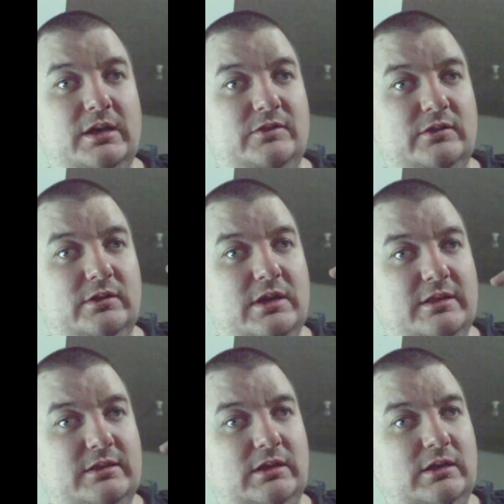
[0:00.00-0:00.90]
It's
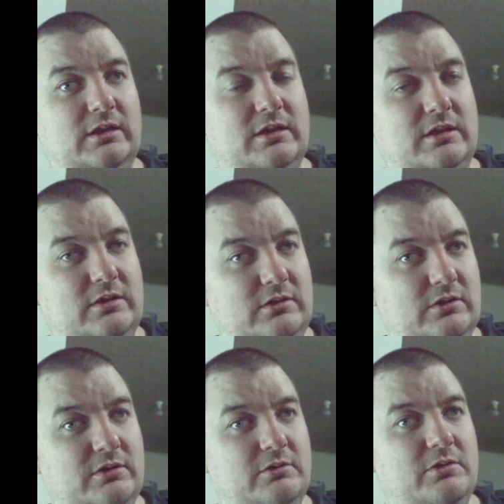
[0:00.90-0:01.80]
nothing.
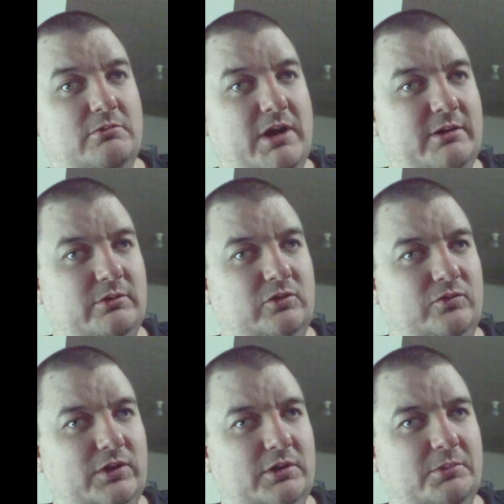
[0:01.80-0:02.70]
Not the way it was
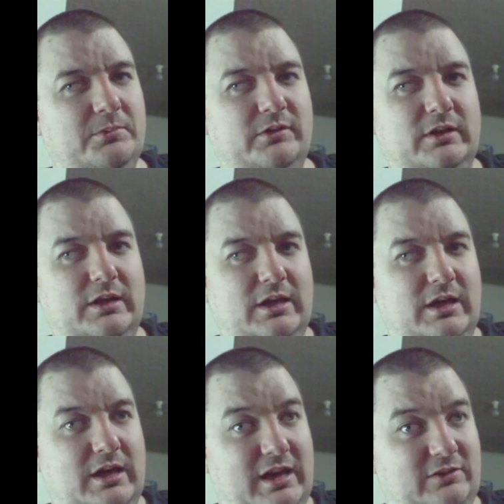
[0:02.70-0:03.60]
filmed.
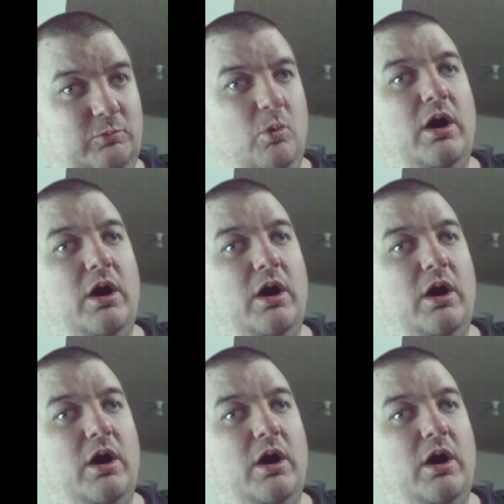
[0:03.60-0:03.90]
It's